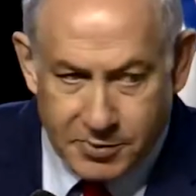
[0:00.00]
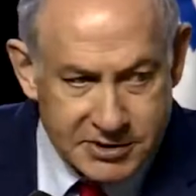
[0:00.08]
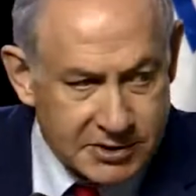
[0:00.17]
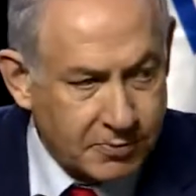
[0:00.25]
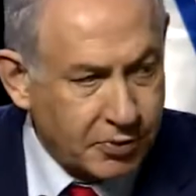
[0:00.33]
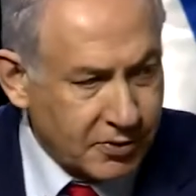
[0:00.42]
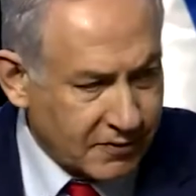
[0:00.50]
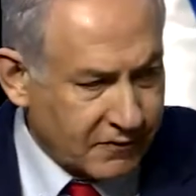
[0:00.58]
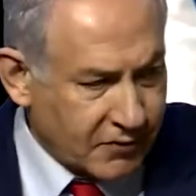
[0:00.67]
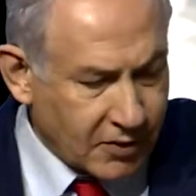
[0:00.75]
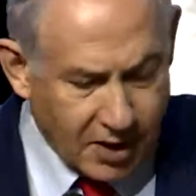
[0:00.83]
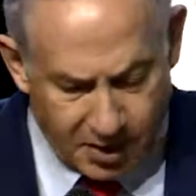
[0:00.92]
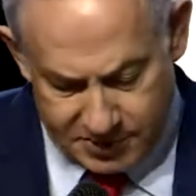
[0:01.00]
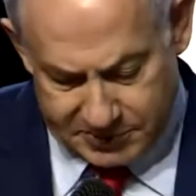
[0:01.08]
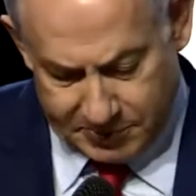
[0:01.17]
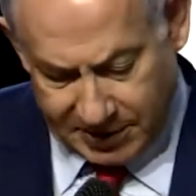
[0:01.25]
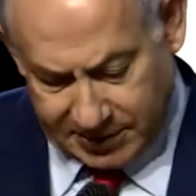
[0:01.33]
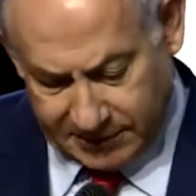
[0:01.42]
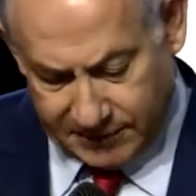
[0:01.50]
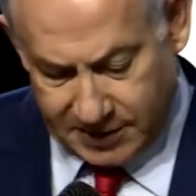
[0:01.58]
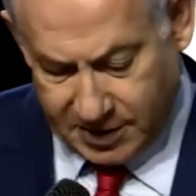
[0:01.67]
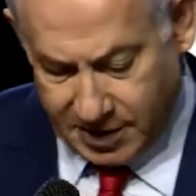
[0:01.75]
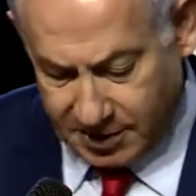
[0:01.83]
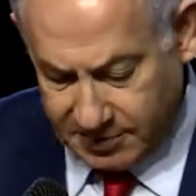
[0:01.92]
It's important for our respective
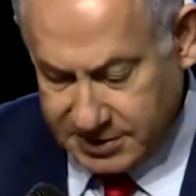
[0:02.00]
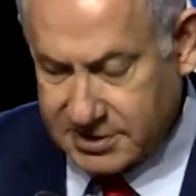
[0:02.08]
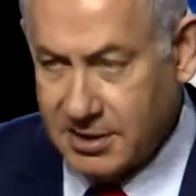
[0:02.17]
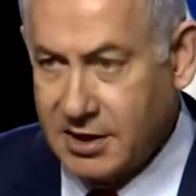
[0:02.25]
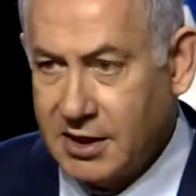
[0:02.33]
economies.